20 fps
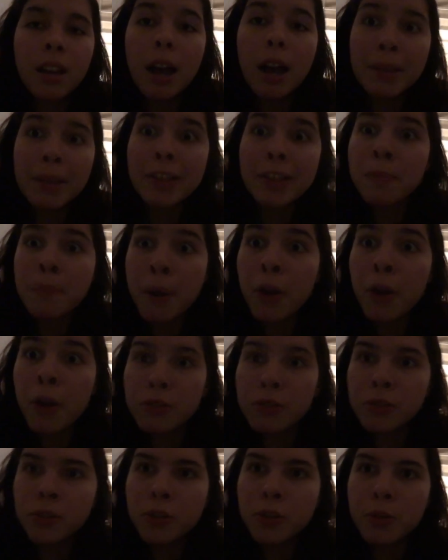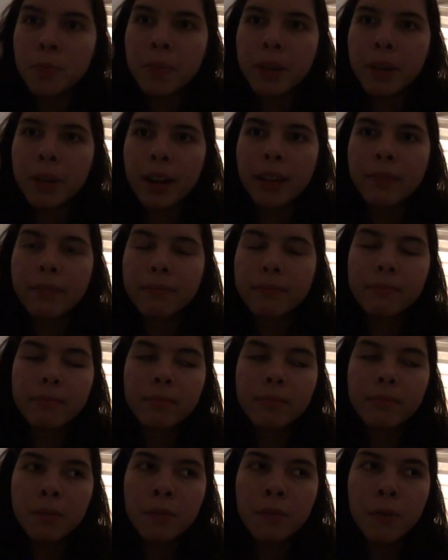I'm not supposed to, but I
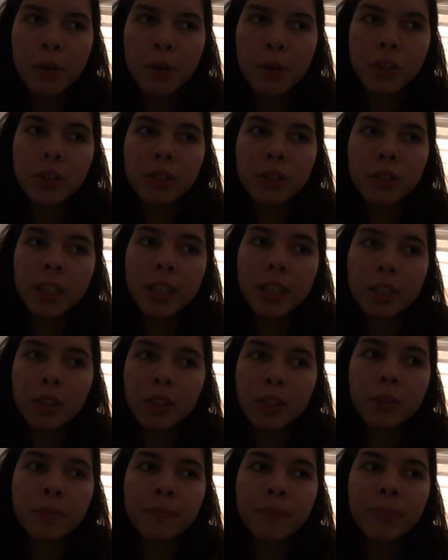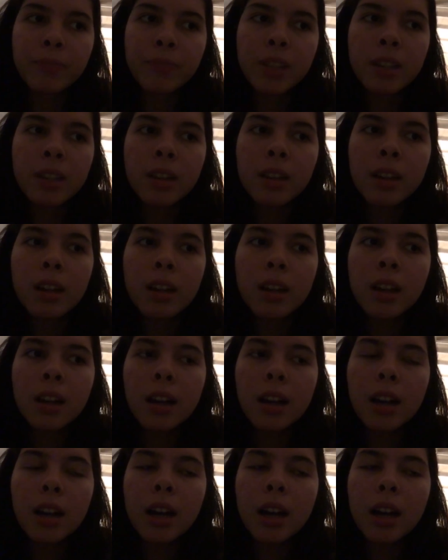unfortunately do.
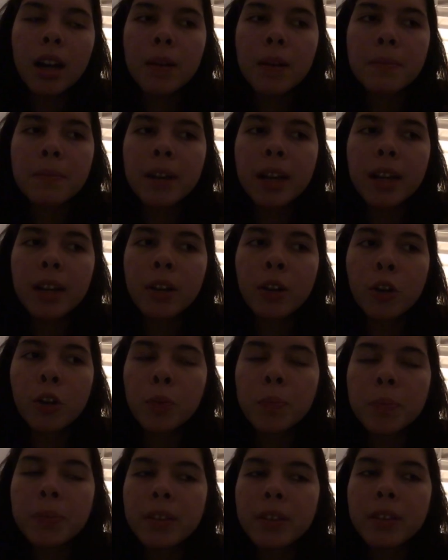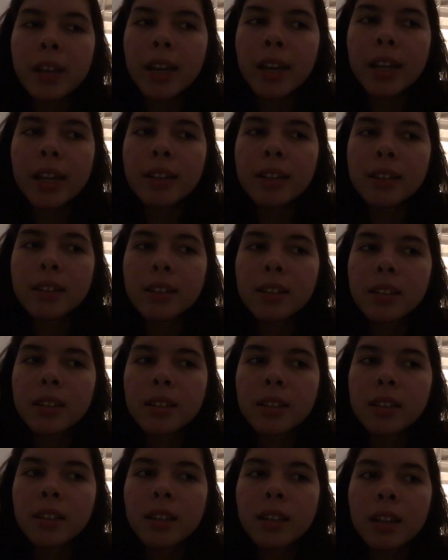I hope that
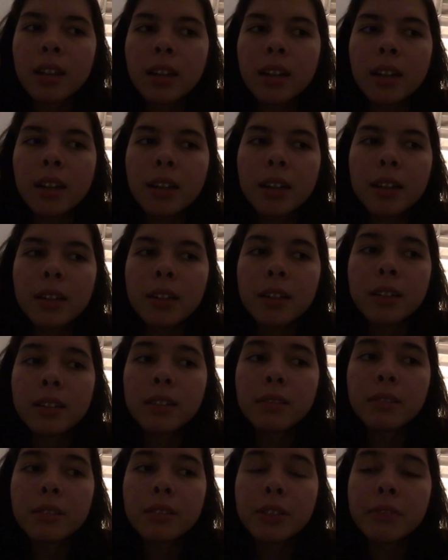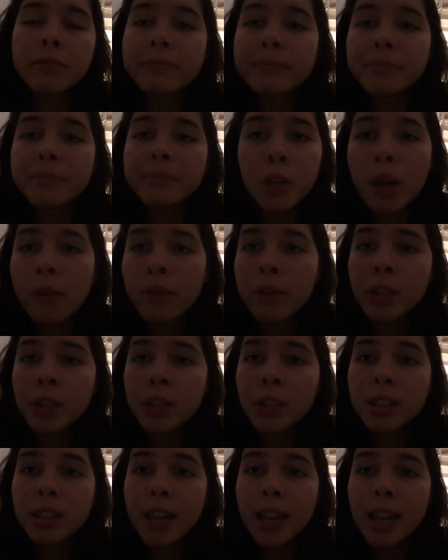uh, you have a
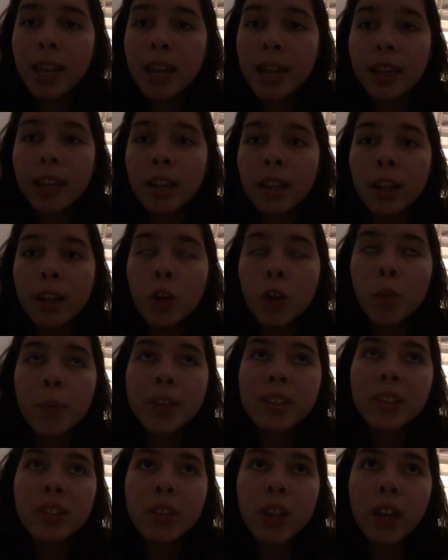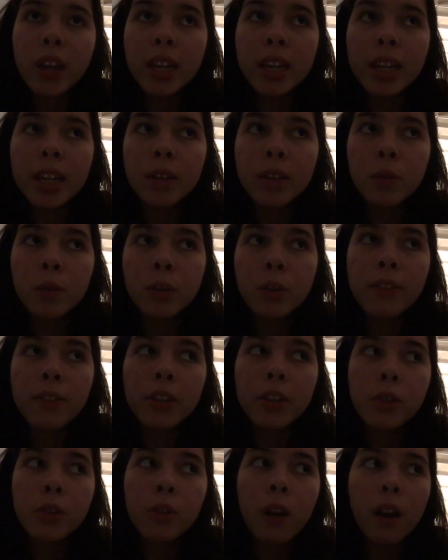good day, and I hope it's sunny
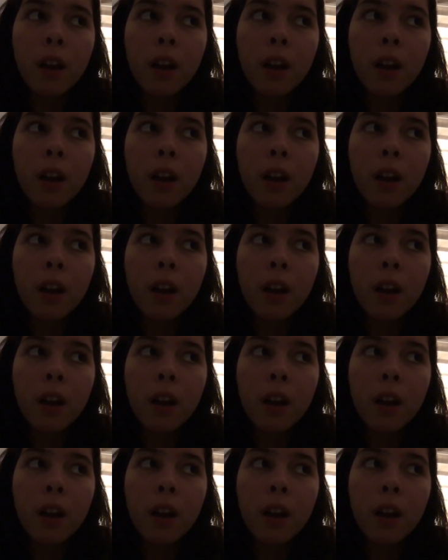wherever you